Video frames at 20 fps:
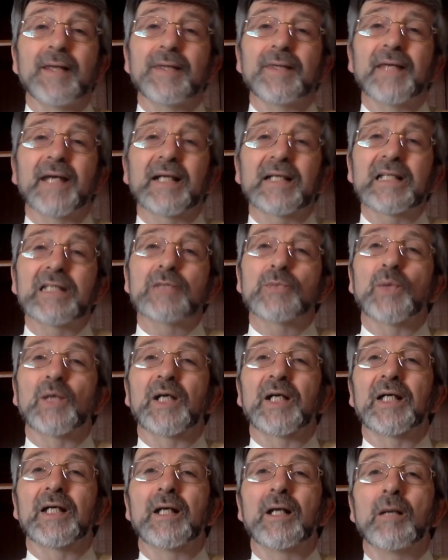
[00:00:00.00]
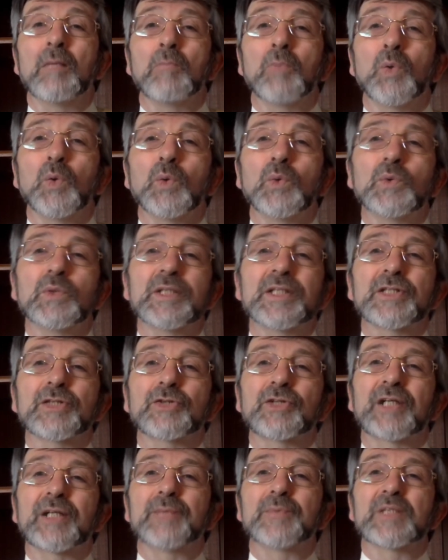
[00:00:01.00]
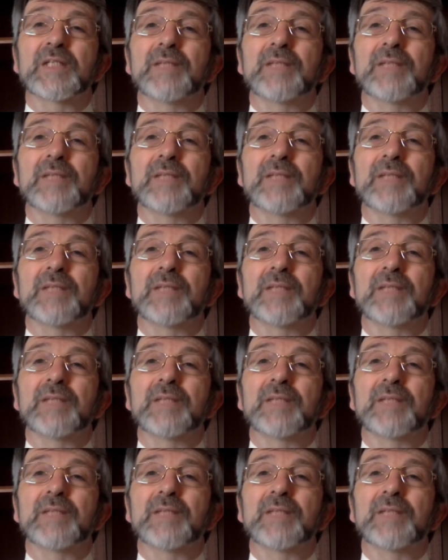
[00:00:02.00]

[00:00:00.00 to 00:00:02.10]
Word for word: That is why Paul describes